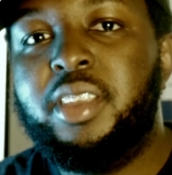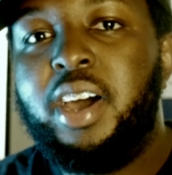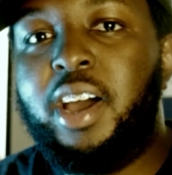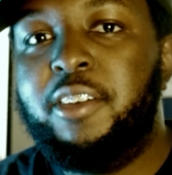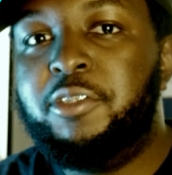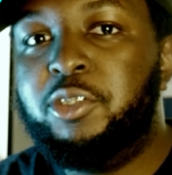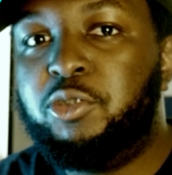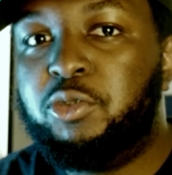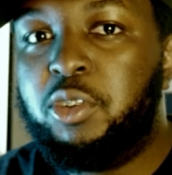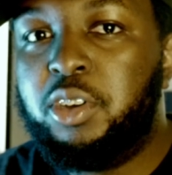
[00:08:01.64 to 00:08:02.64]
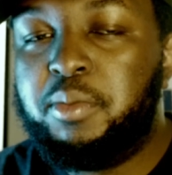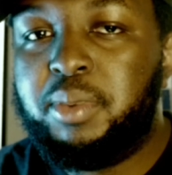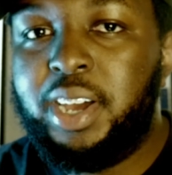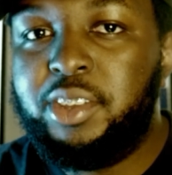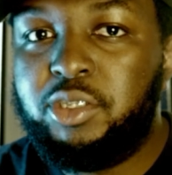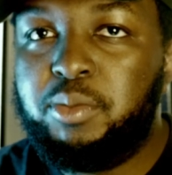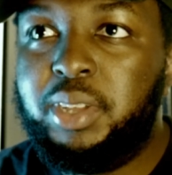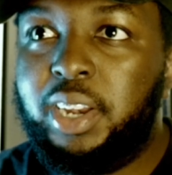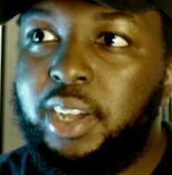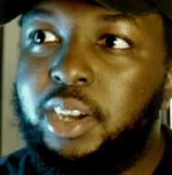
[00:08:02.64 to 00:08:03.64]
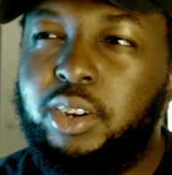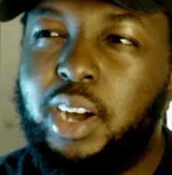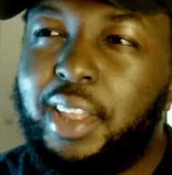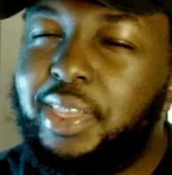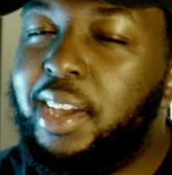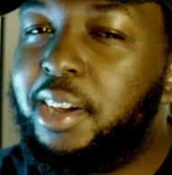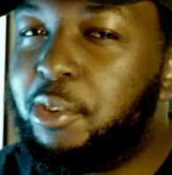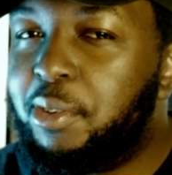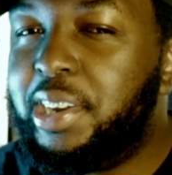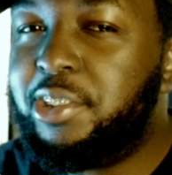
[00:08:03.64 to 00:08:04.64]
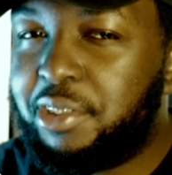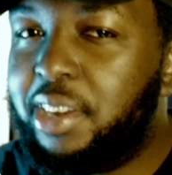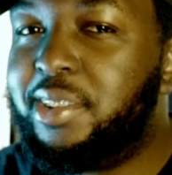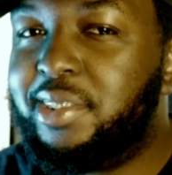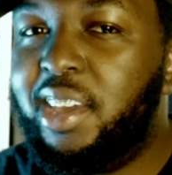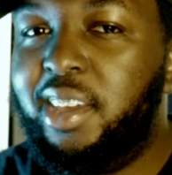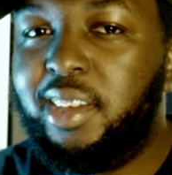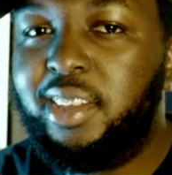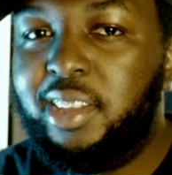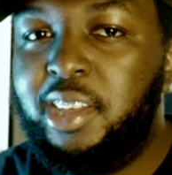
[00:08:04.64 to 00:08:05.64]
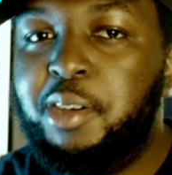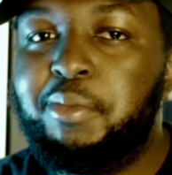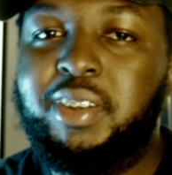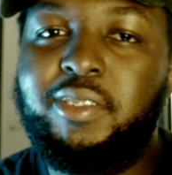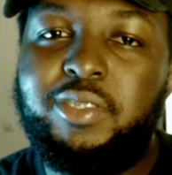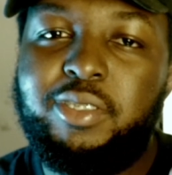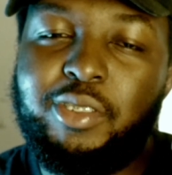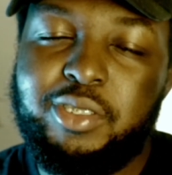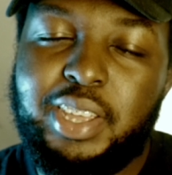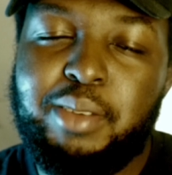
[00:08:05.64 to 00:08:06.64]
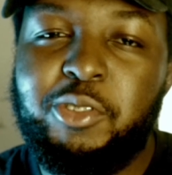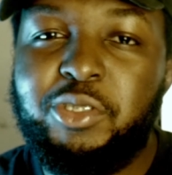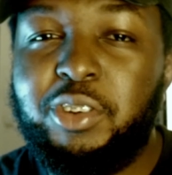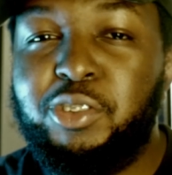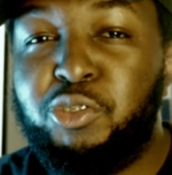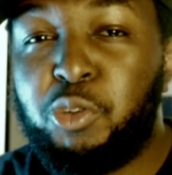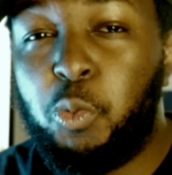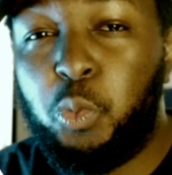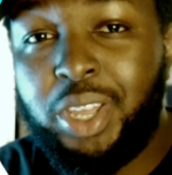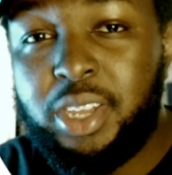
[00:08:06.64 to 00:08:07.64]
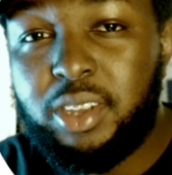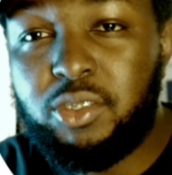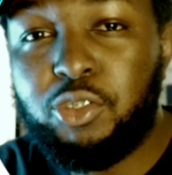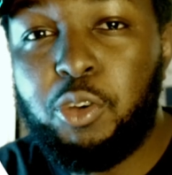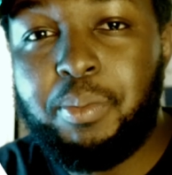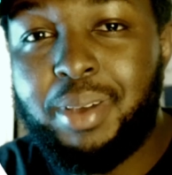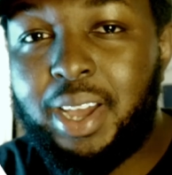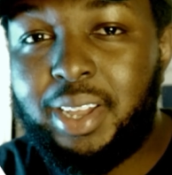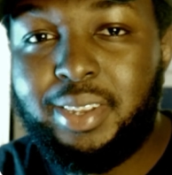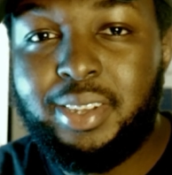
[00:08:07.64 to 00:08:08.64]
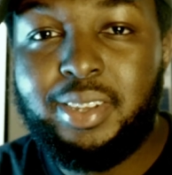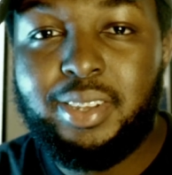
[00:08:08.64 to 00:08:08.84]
I have a stronger bias to be like, I think I know what he's trying to say here. But because the email started so weak and so bad,